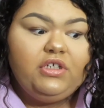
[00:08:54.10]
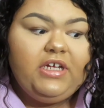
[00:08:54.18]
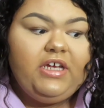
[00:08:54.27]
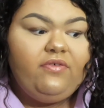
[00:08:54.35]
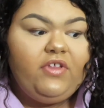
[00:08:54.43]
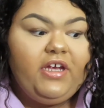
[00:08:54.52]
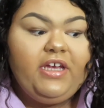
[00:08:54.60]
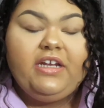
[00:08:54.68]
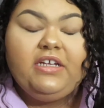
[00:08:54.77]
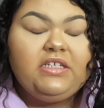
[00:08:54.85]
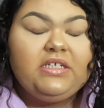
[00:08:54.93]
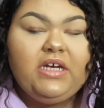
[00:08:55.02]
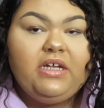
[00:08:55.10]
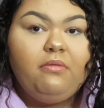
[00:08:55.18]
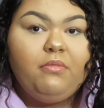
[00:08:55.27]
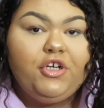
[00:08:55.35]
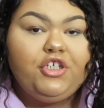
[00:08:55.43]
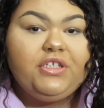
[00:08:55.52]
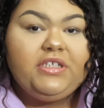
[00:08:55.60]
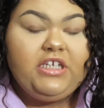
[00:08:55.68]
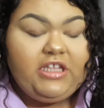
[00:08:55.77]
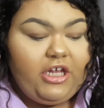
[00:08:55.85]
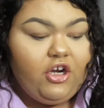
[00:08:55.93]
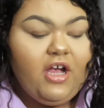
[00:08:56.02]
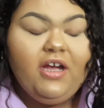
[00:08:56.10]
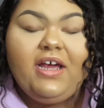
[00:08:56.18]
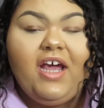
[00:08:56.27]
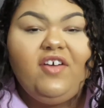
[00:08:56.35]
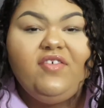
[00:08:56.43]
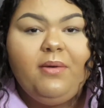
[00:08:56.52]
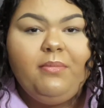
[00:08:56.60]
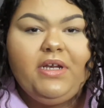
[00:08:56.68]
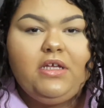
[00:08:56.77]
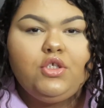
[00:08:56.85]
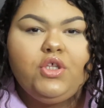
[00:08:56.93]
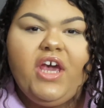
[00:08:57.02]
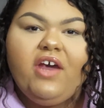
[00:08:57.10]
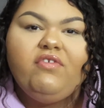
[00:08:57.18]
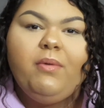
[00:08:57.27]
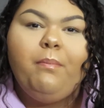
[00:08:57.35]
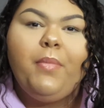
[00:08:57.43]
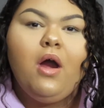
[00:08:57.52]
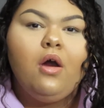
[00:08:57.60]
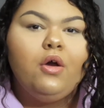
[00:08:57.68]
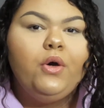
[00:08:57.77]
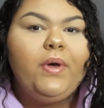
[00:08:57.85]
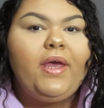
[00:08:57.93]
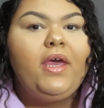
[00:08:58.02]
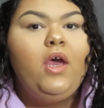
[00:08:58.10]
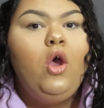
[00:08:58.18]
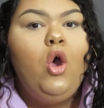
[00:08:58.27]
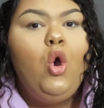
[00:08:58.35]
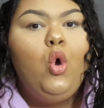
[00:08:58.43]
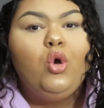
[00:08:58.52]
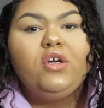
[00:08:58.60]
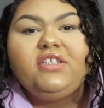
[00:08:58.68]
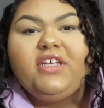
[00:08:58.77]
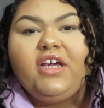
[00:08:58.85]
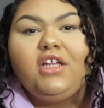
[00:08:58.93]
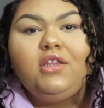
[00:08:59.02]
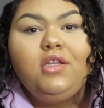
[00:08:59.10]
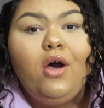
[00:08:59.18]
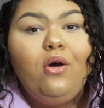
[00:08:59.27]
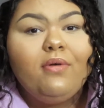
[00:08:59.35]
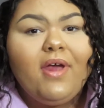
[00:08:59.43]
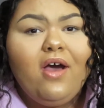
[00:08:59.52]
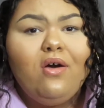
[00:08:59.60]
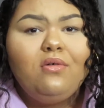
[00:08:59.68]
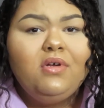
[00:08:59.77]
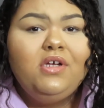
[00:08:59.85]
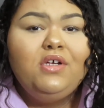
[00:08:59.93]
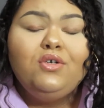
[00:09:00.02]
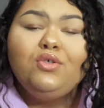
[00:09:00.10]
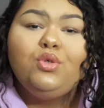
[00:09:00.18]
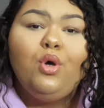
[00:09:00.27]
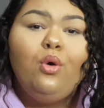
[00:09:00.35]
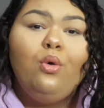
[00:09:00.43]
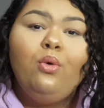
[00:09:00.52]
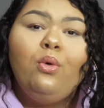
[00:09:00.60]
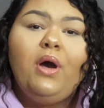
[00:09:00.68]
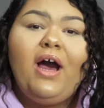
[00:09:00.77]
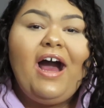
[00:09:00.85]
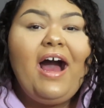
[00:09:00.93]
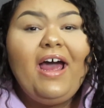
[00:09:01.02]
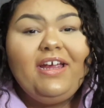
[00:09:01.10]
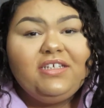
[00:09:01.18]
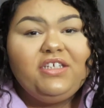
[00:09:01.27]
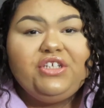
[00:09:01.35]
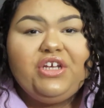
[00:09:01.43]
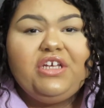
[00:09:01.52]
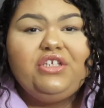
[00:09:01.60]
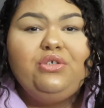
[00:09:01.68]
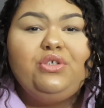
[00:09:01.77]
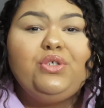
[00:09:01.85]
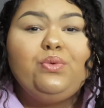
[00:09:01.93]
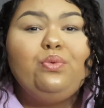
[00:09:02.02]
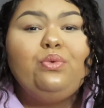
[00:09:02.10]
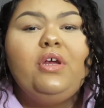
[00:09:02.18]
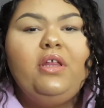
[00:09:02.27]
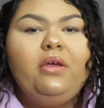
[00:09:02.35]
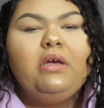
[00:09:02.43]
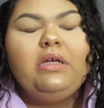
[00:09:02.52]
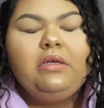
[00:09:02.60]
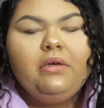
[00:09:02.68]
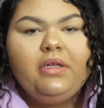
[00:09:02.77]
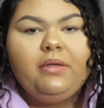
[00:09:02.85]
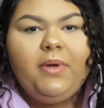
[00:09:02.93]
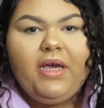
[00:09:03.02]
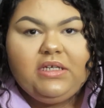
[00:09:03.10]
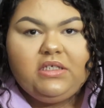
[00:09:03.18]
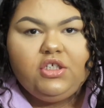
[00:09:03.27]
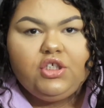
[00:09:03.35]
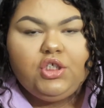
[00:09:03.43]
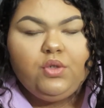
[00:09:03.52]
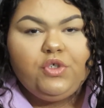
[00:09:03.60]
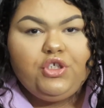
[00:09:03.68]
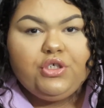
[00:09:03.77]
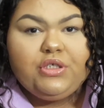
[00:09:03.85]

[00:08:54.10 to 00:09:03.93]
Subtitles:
If they get into an emergency, they're not going to have that money, so they have to borrow it or take a loan out. So I suggest you just really pay attention to what you're